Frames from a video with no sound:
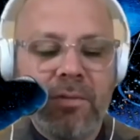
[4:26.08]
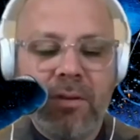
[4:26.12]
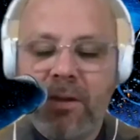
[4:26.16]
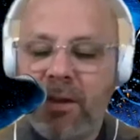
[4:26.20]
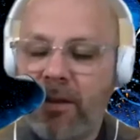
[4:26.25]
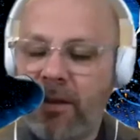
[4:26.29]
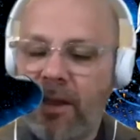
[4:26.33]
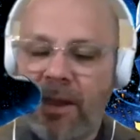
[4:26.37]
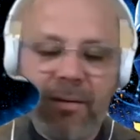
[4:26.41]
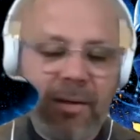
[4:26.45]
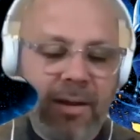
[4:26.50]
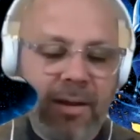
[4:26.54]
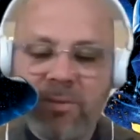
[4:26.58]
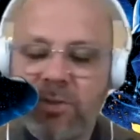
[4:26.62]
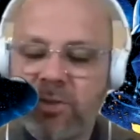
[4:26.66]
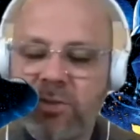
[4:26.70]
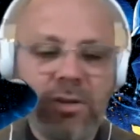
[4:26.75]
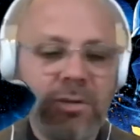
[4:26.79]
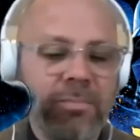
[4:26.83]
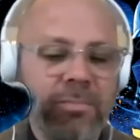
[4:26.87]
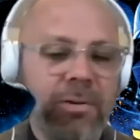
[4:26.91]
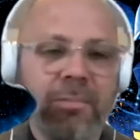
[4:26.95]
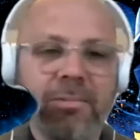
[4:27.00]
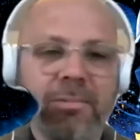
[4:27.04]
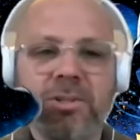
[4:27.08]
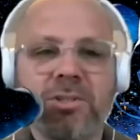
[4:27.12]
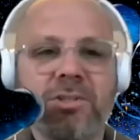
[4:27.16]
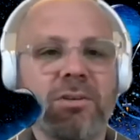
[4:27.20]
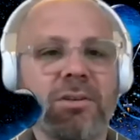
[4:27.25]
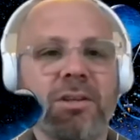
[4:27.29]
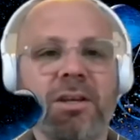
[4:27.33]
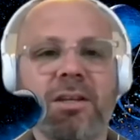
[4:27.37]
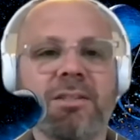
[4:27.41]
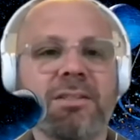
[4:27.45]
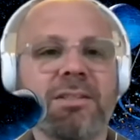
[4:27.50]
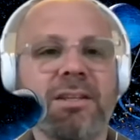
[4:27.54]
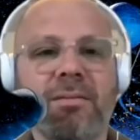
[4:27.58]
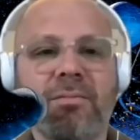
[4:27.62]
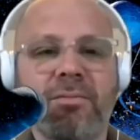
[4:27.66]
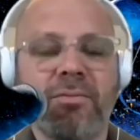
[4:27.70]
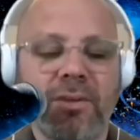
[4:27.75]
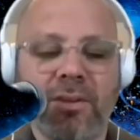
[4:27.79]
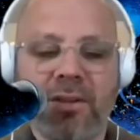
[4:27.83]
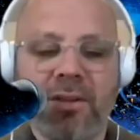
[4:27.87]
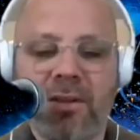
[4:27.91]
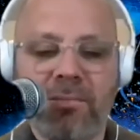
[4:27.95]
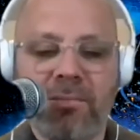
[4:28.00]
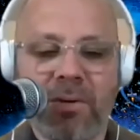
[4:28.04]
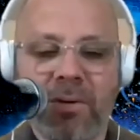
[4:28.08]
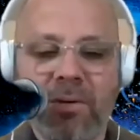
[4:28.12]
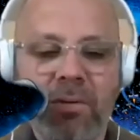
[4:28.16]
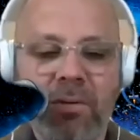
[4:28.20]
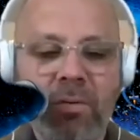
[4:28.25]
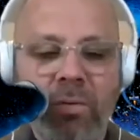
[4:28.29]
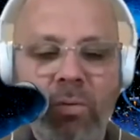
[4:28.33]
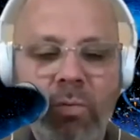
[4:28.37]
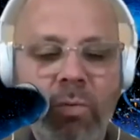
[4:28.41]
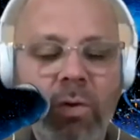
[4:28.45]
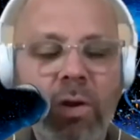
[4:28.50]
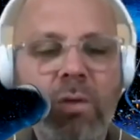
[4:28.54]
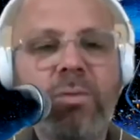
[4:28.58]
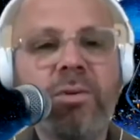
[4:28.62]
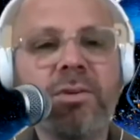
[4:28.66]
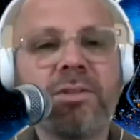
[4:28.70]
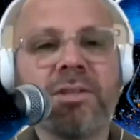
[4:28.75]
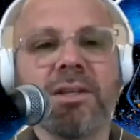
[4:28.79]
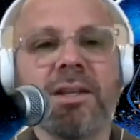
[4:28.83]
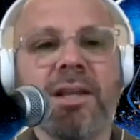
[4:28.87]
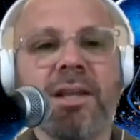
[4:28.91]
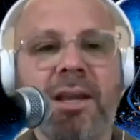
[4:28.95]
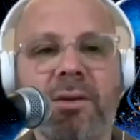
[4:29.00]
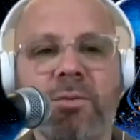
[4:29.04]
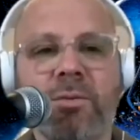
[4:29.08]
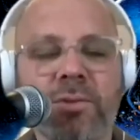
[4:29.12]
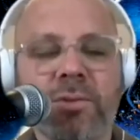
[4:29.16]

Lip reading: I'm sure you probably share that same feeling, but what was it like?